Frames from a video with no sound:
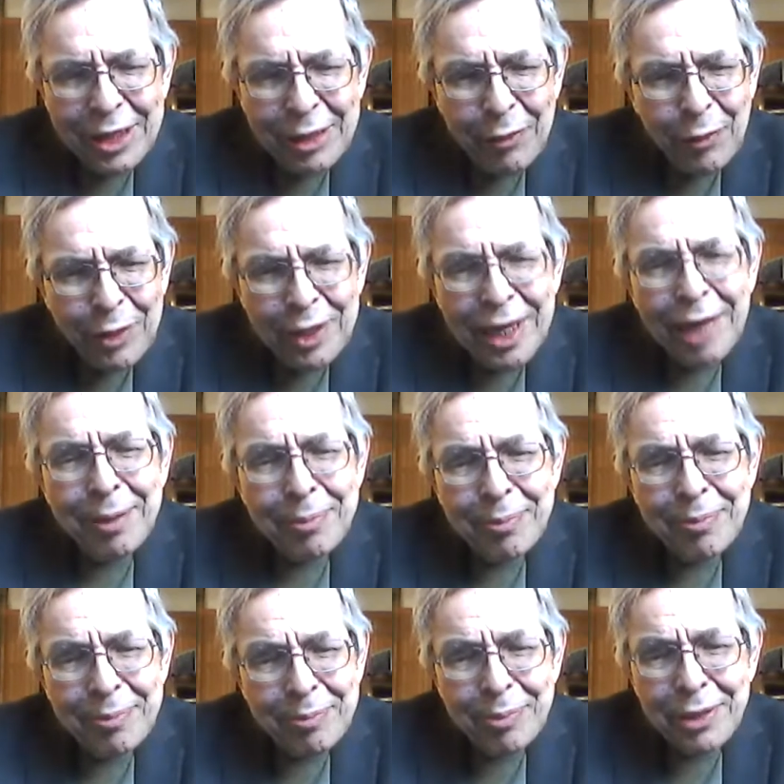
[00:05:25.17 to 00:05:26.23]
we're not
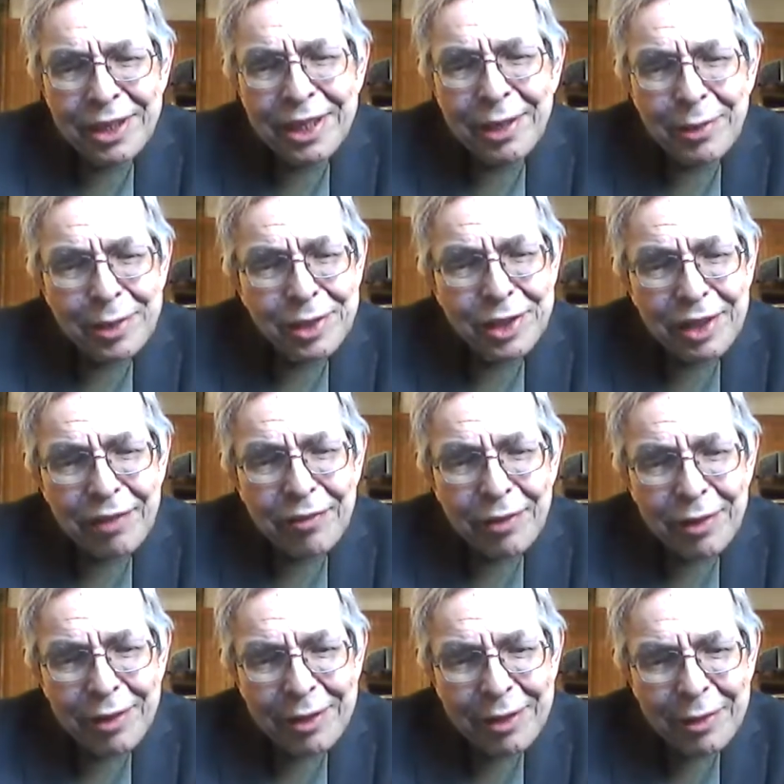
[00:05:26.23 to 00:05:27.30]
put here to
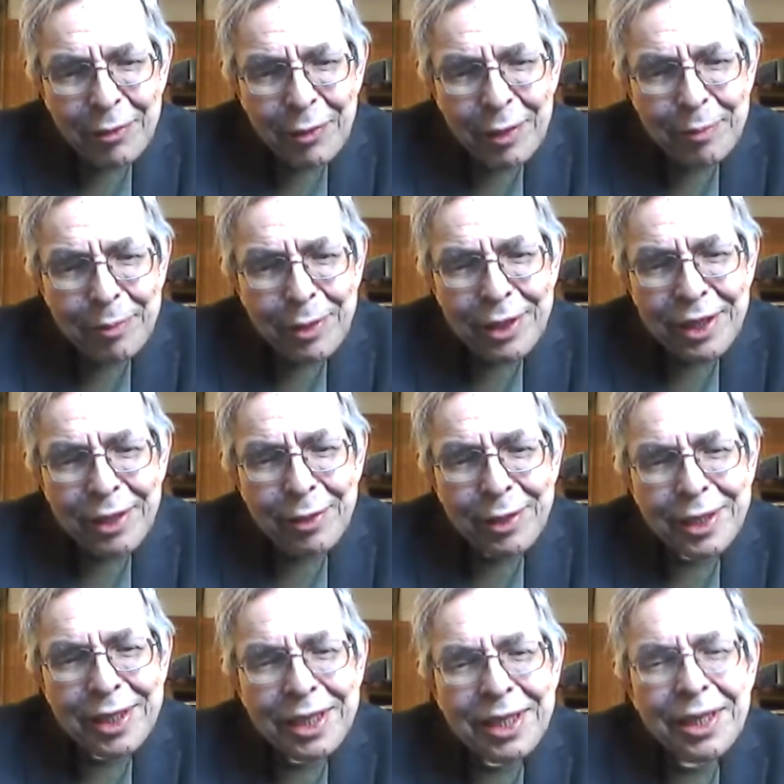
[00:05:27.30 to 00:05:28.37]
suffer. We're put here
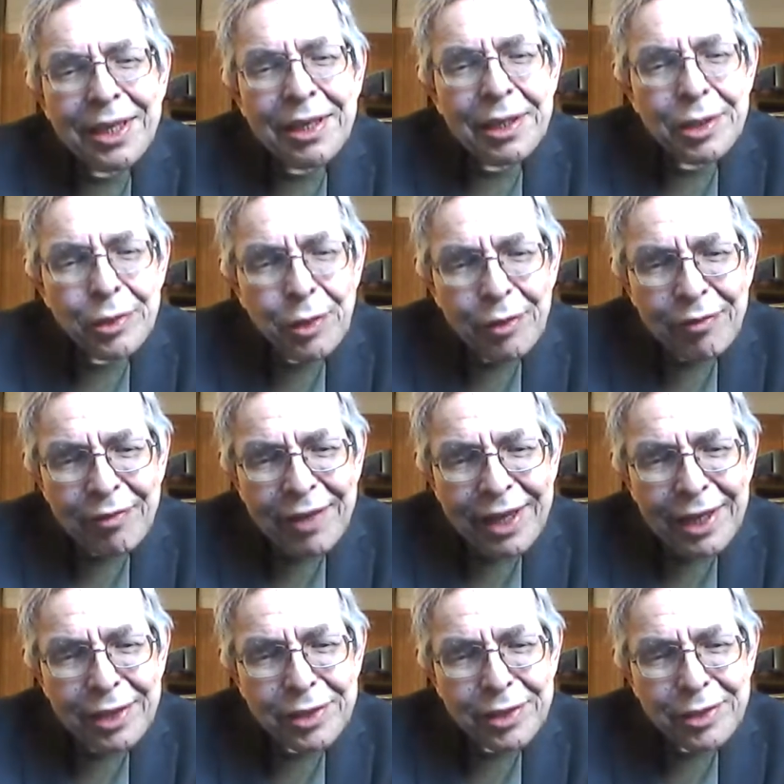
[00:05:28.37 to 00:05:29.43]
to
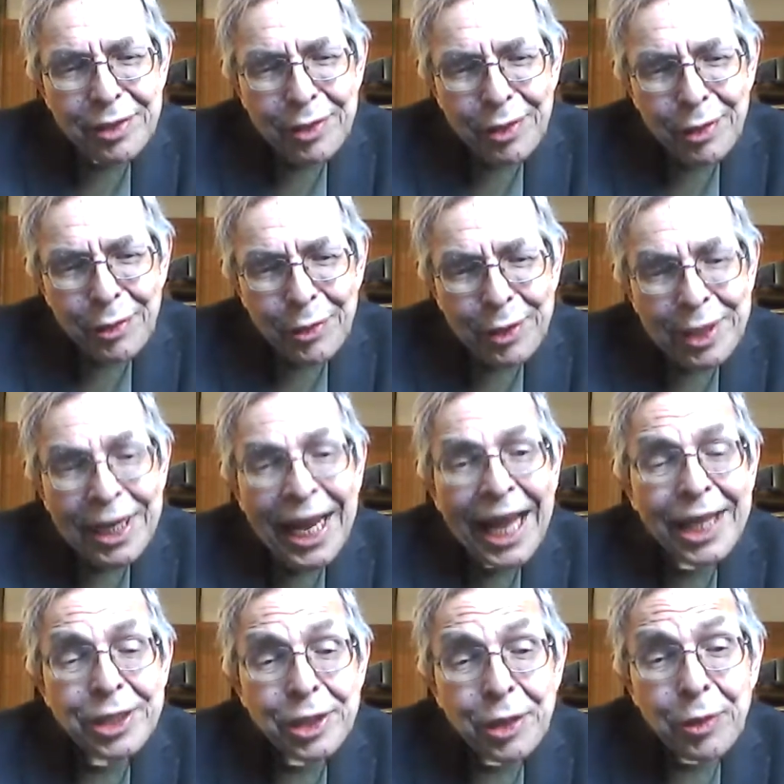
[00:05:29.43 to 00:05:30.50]
advance, to learn,
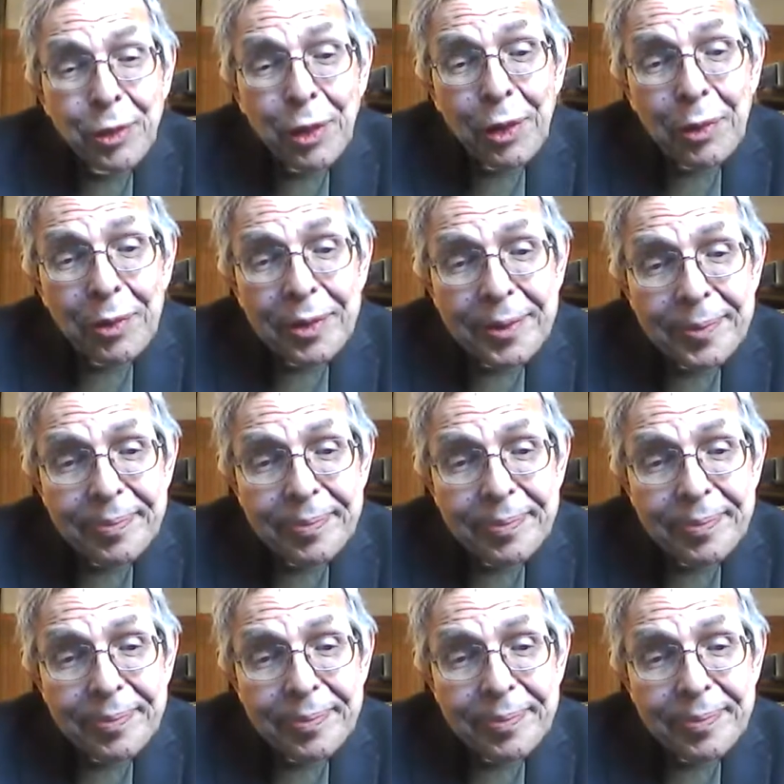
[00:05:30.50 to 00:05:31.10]
and to grow.